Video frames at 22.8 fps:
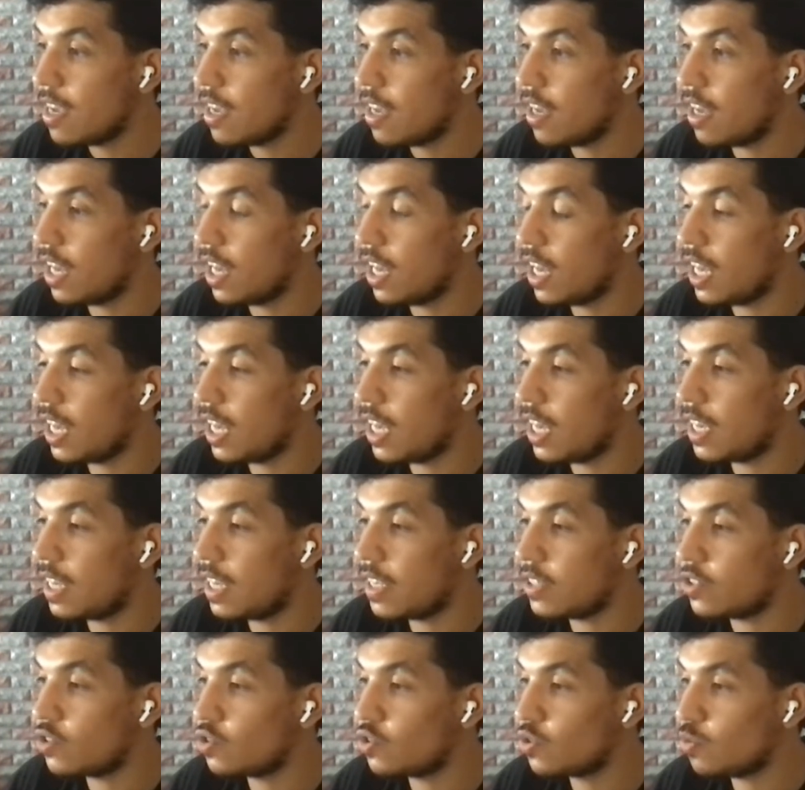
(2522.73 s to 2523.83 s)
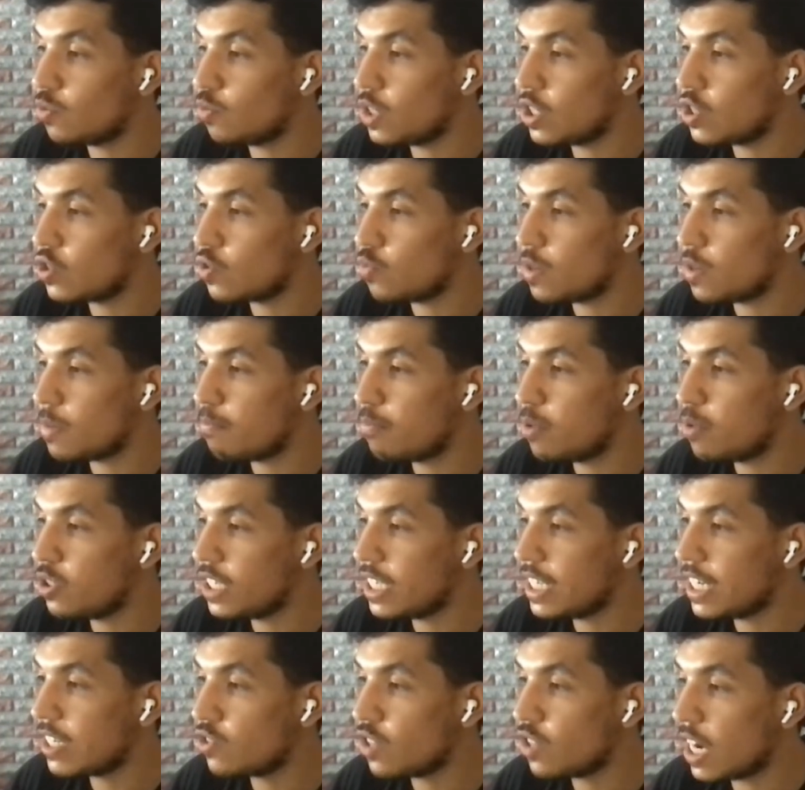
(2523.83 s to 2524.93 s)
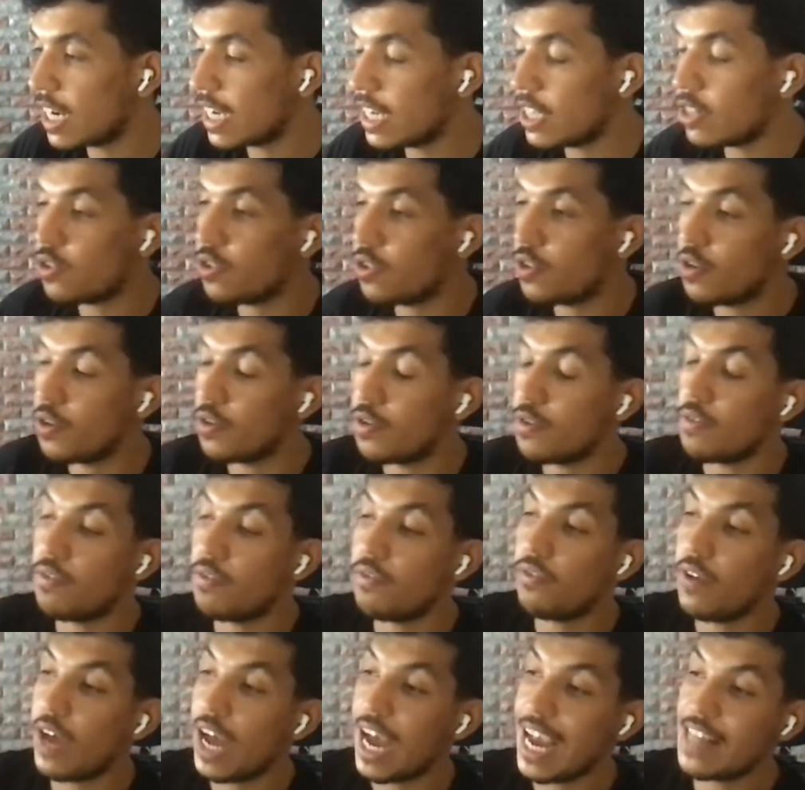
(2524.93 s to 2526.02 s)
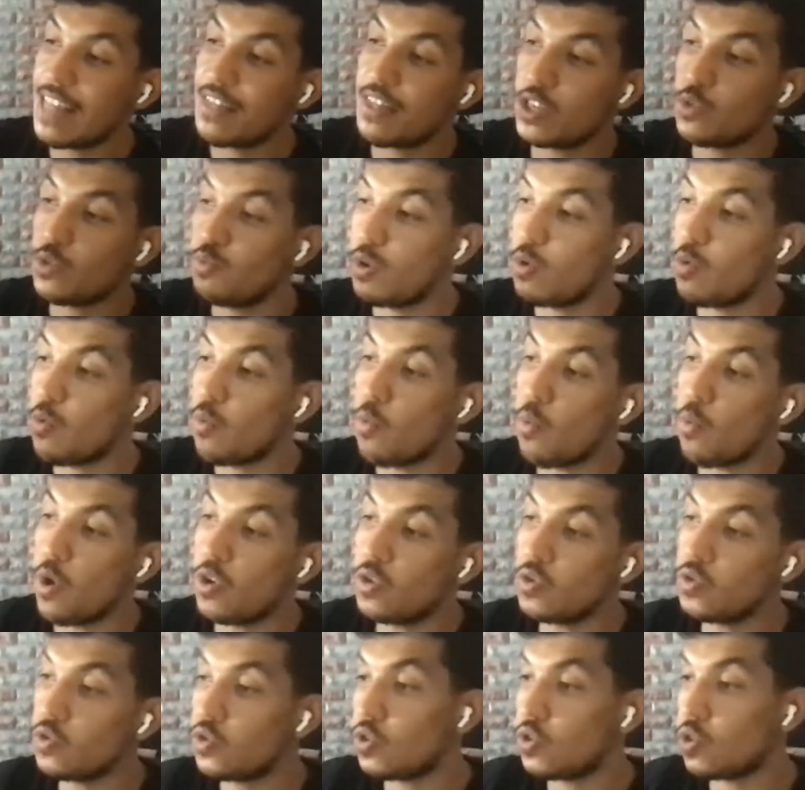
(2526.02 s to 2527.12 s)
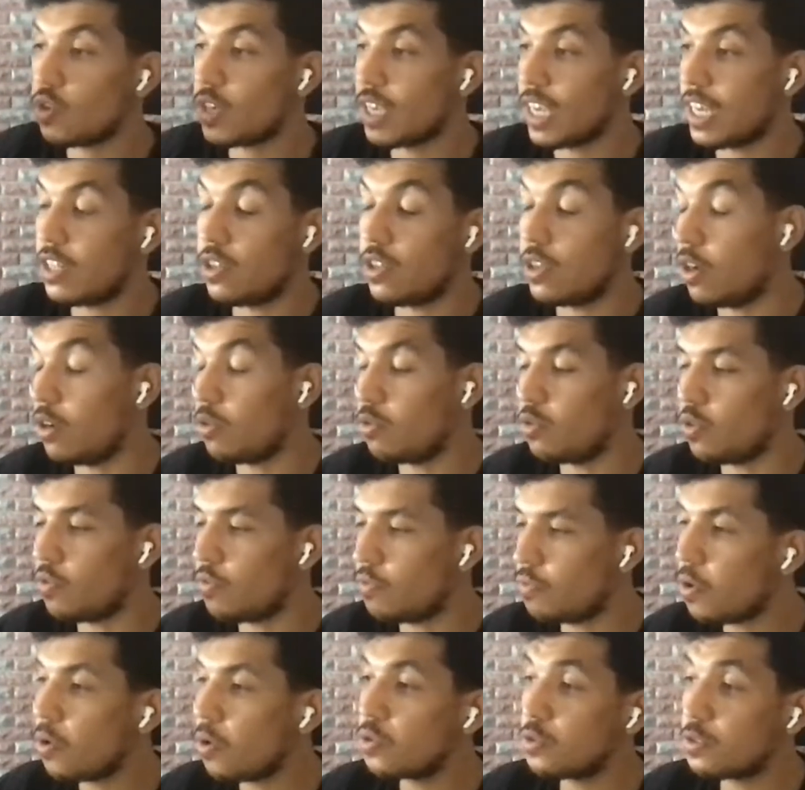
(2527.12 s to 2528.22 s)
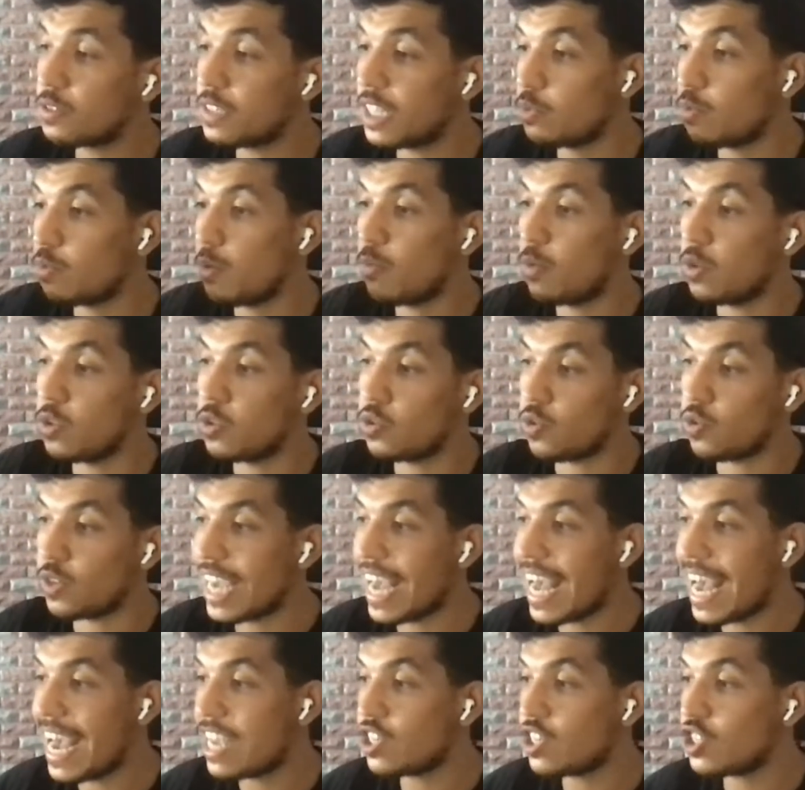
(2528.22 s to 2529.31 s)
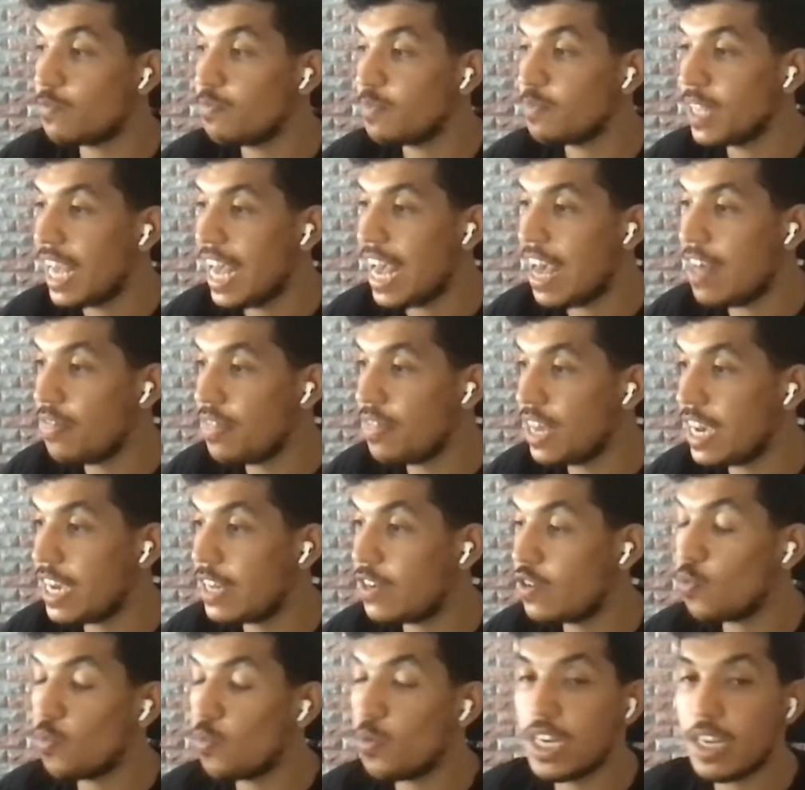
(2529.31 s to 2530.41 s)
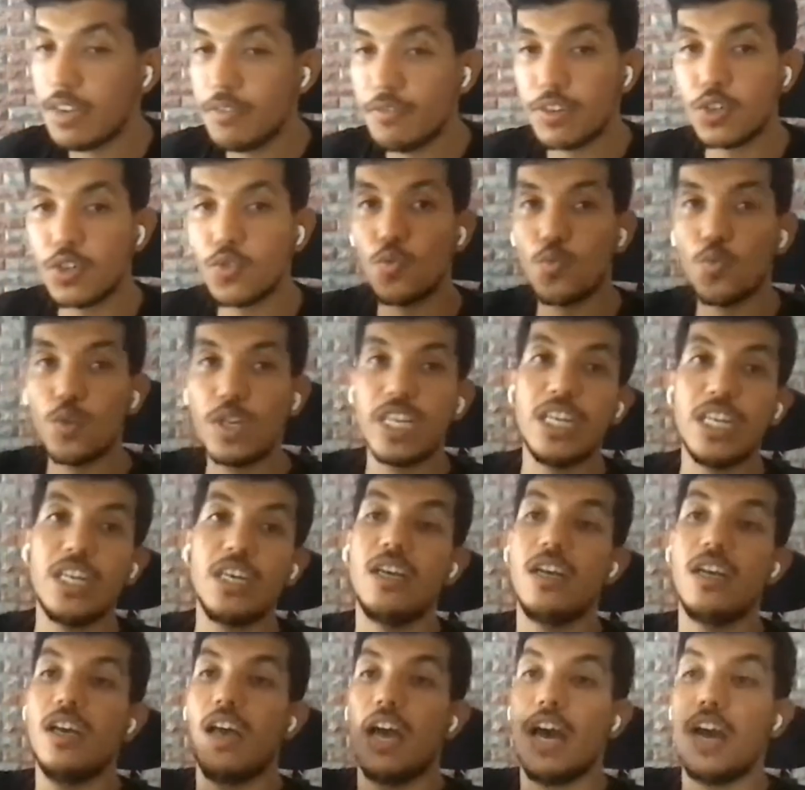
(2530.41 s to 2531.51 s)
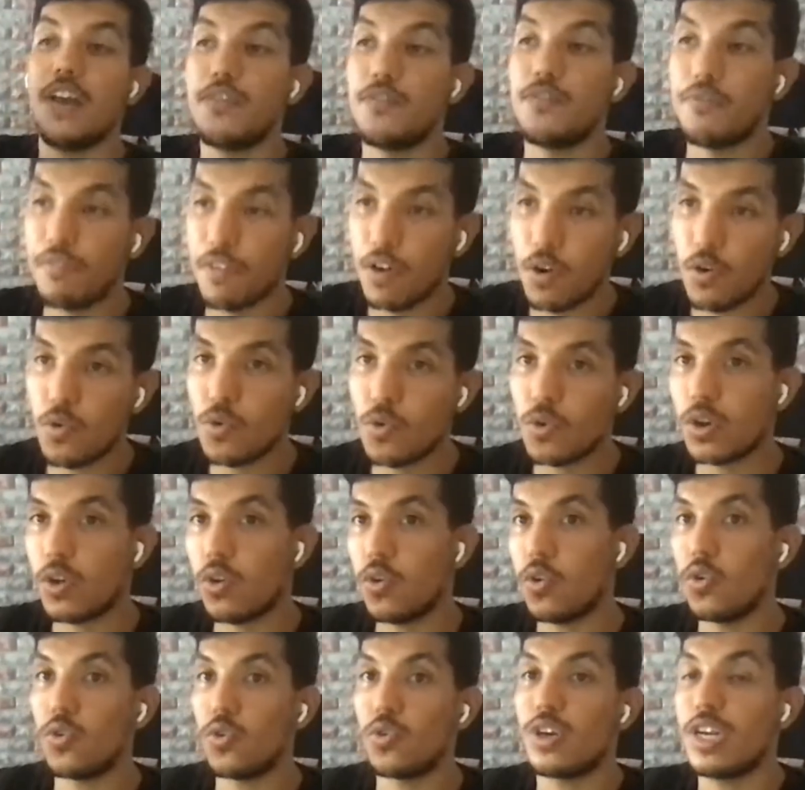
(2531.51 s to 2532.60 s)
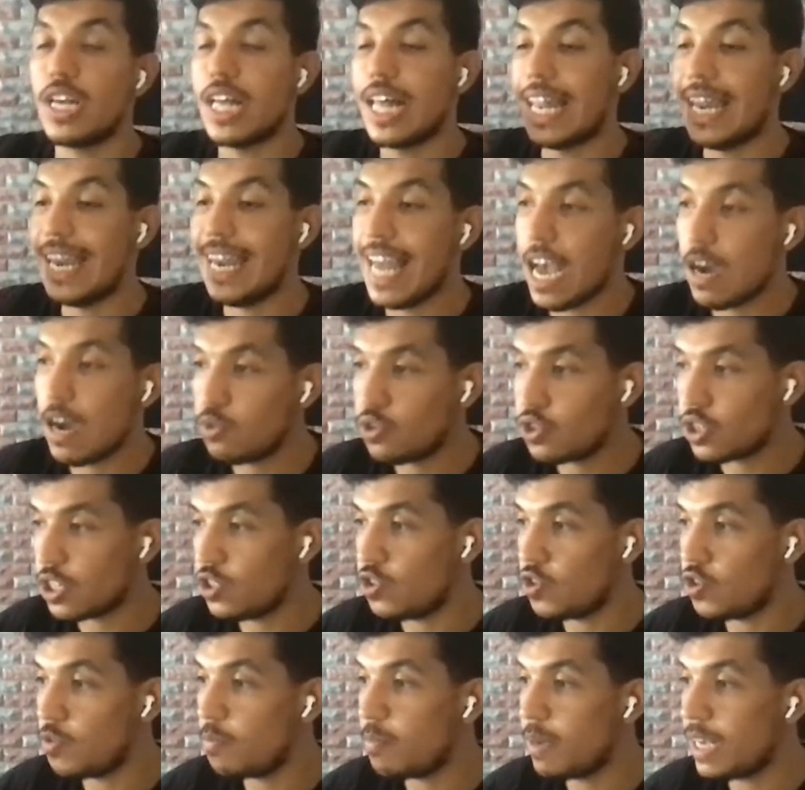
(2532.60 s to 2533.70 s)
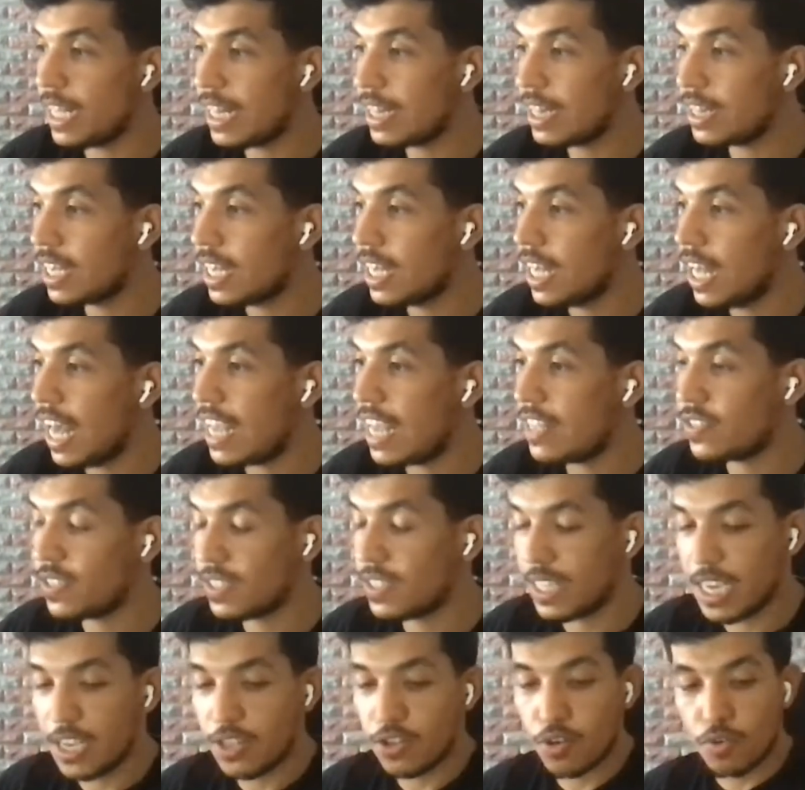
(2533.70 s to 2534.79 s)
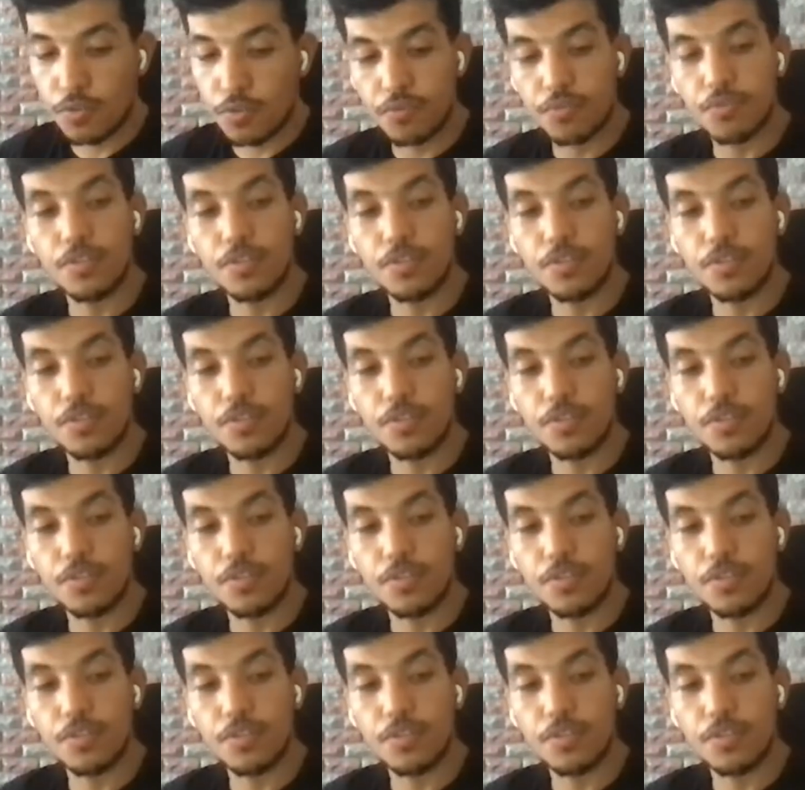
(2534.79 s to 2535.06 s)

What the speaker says: put in a target the file that we want to, or the folder that we want to cache, and then whenever we invoke or launch a new build, instead of